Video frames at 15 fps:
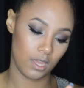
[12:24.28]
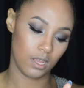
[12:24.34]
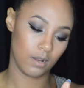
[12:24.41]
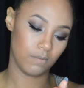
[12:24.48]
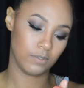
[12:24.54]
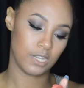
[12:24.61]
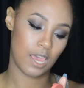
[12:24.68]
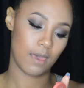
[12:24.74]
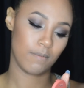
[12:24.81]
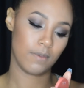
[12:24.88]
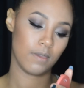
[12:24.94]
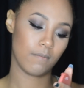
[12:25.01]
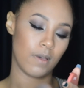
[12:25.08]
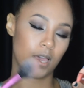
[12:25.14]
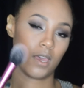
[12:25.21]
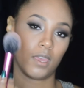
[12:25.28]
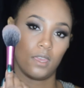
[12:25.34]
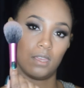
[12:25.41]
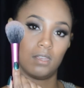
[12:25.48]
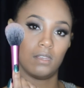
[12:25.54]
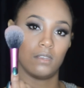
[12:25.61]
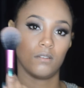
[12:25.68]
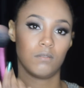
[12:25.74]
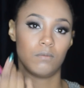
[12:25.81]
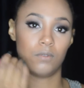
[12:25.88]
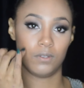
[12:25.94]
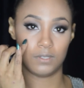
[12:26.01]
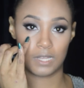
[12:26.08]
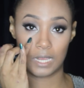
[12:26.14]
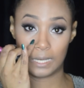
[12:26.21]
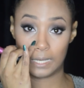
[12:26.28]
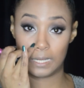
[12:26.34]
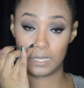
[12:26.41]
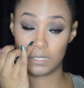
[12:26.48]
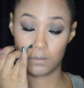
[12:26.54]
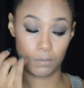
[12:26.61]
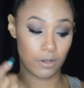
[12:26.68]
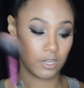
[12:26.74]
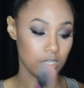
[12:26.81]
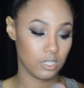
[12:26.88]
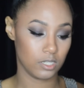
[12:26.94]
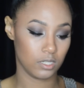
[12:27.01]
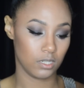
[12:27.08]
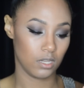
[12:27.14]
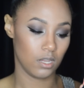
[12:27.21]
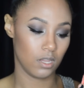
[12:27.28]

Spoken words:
And I'm dabbing my Real Techniques brush